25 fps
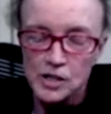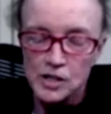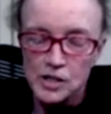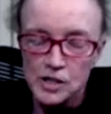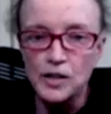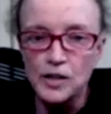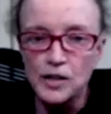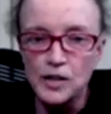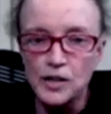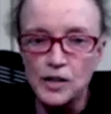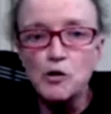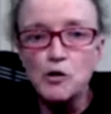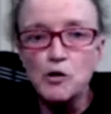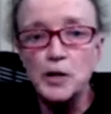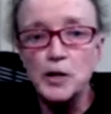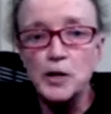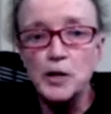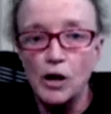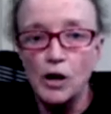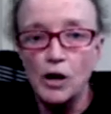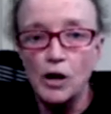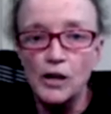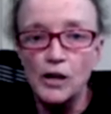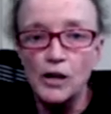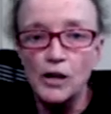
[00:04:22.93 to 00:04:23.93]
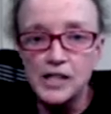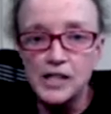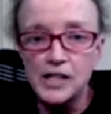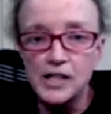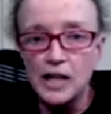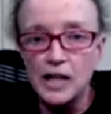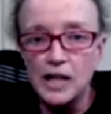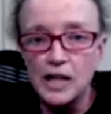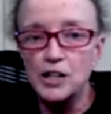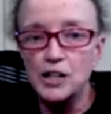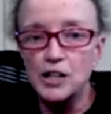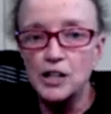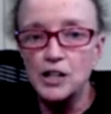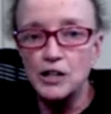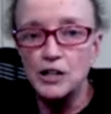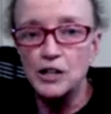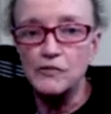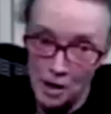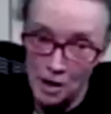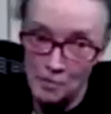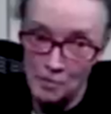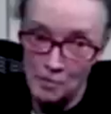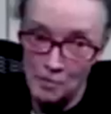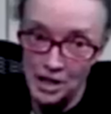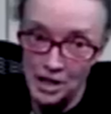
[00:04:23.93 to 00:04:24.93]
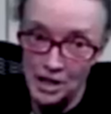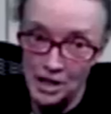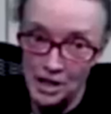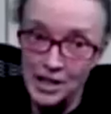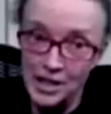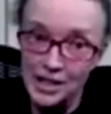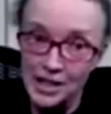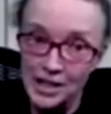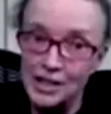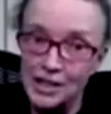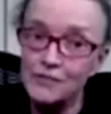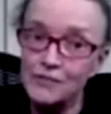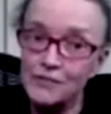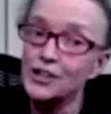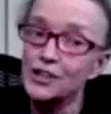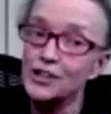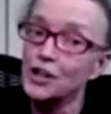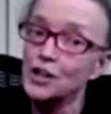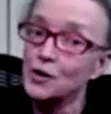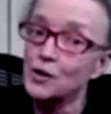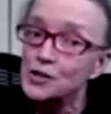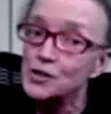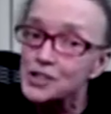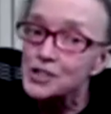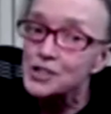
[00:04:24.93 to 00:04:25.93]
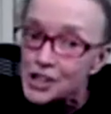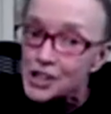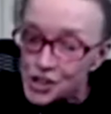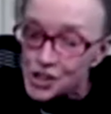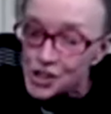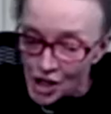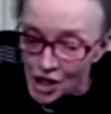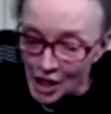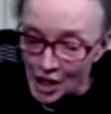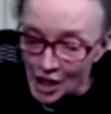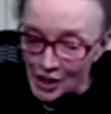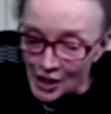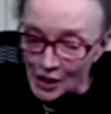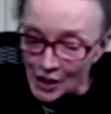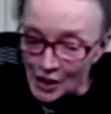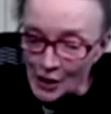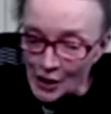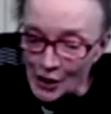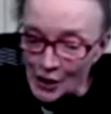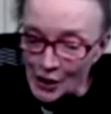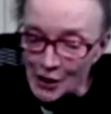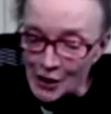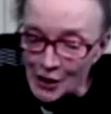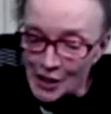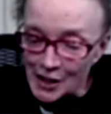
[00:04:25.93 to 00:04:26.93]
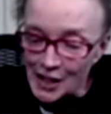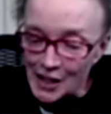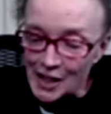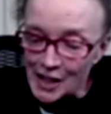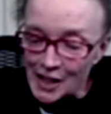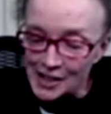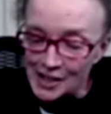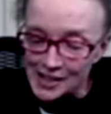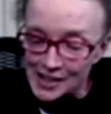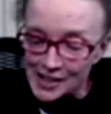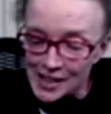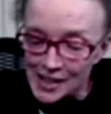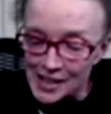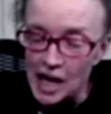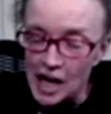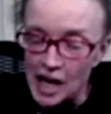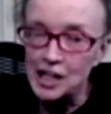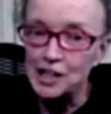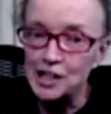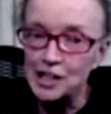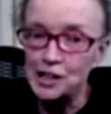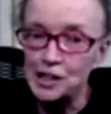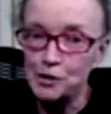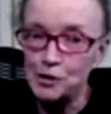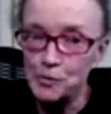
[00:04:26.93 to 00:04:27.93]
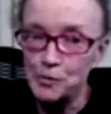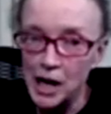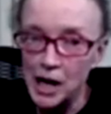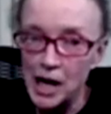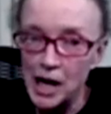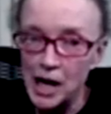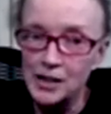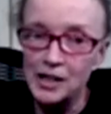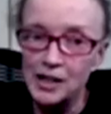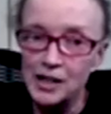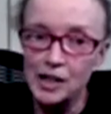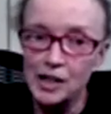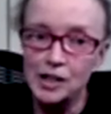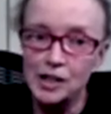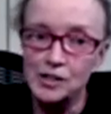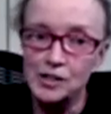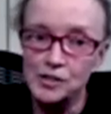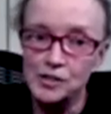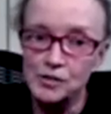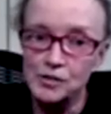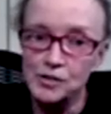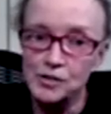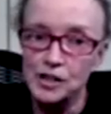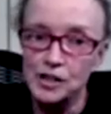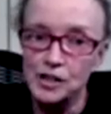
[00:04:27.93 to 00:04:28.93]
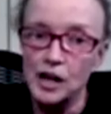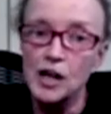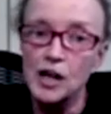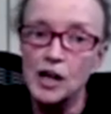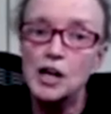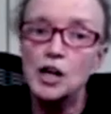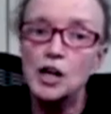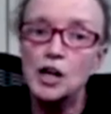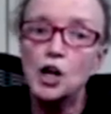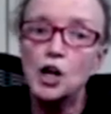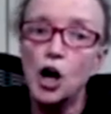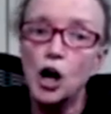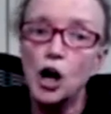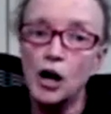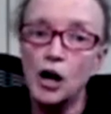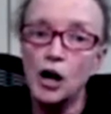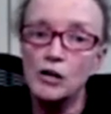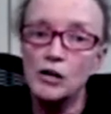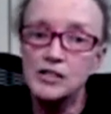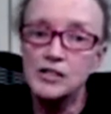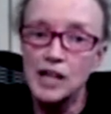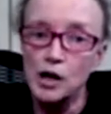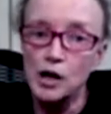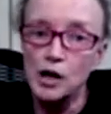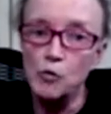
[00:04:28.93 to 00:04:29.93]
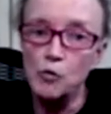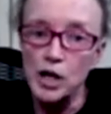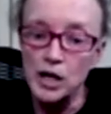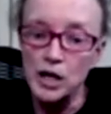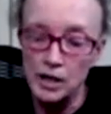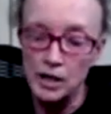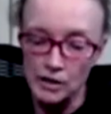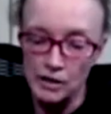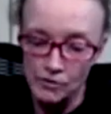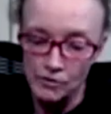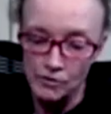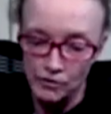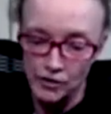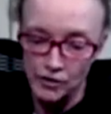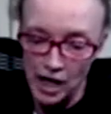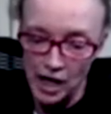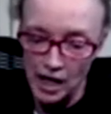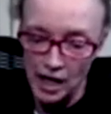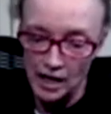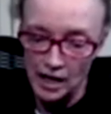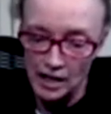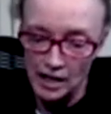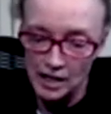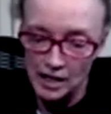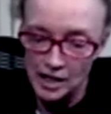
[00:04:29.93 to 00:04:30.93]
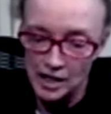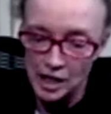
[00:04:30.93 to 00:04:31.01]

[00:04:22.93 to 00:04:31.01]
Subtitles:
So that would be called secondary, even though it's in a young puppy, even though it's congenital, it's not idiopathic because there's a cause that we can find.